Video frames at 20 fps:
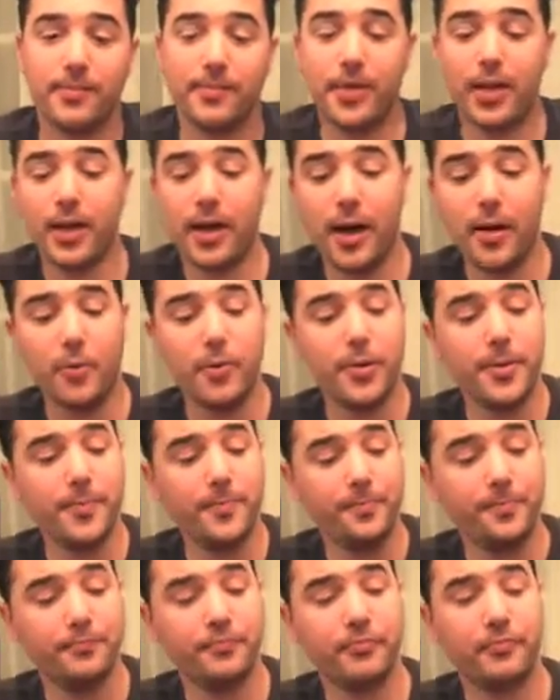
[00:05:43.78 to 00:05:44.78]
Now that one
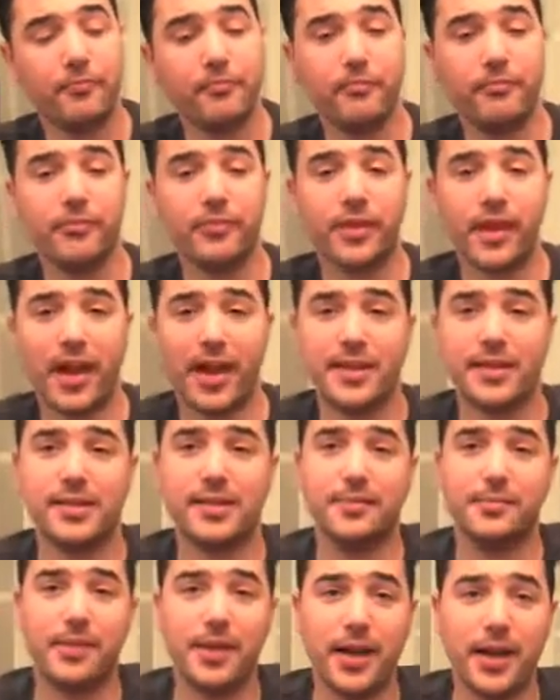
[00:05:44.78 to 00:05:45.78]
has
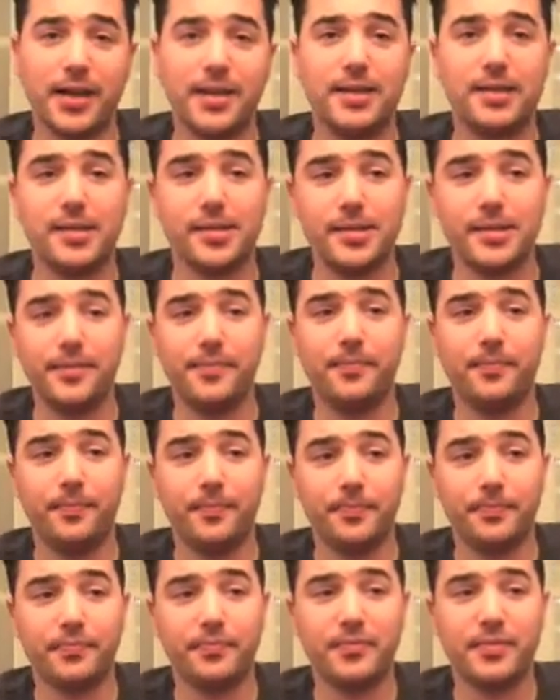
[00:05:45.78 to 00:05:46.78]
some nice
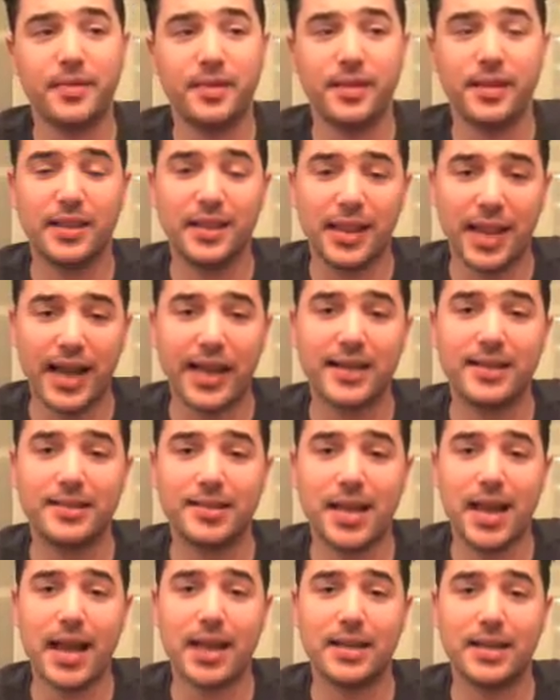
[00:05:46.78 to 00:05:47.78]
light
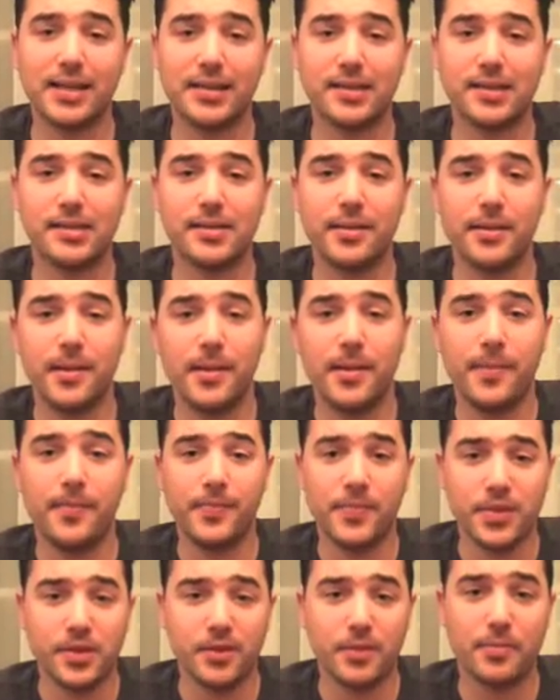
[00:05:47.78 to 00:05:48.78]
tannins.
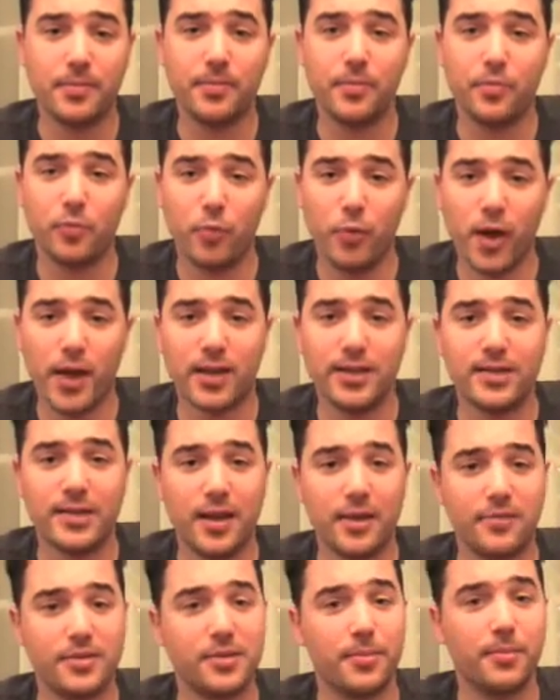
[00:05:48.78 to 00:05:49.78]
Some reds
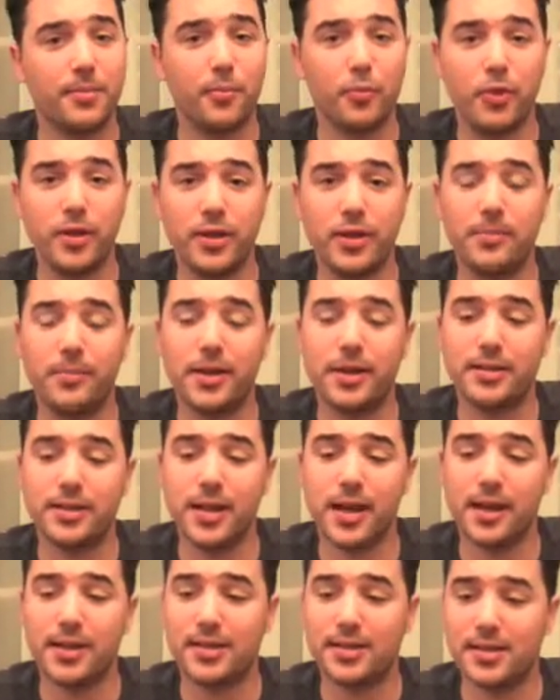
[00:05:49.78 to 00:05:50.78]
have some really big
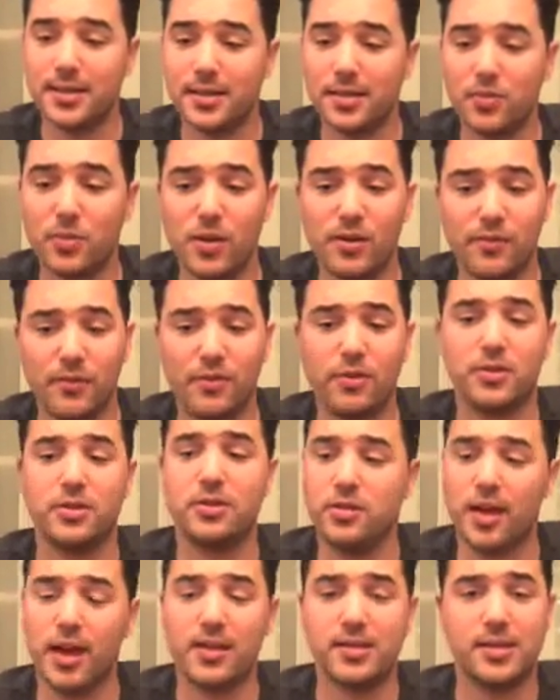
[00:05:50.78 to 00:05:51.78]
tannins. This one for
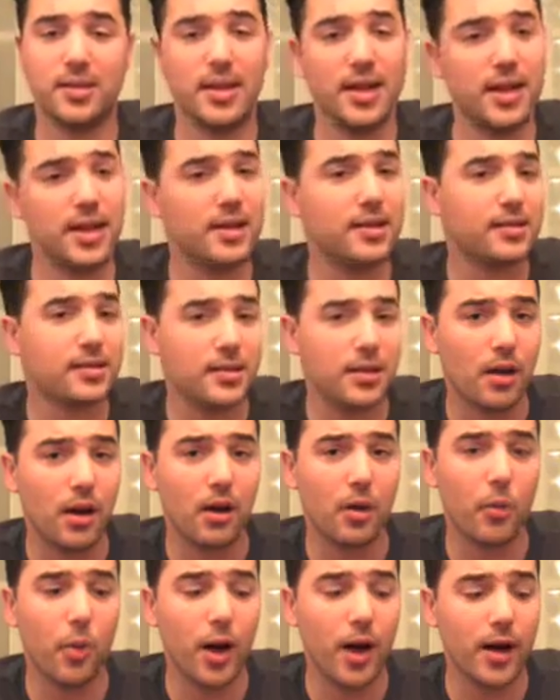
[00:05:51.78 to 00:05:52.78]
2008, it's a
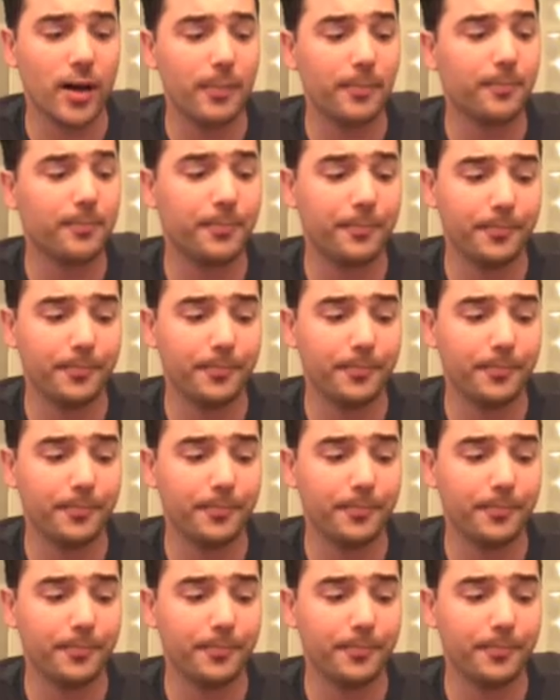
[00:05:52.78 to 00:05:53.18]
young wine.